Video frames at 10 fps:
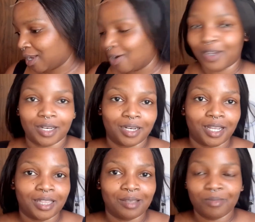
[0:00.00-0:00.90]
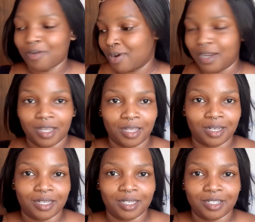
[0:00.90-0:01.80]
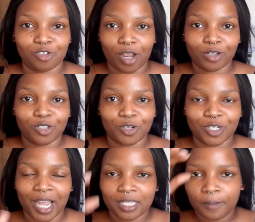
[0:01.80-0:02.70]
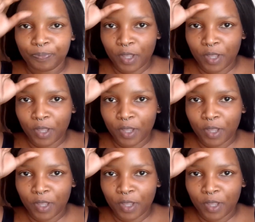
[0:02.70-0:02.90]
look it in the mirror and try to show you guys.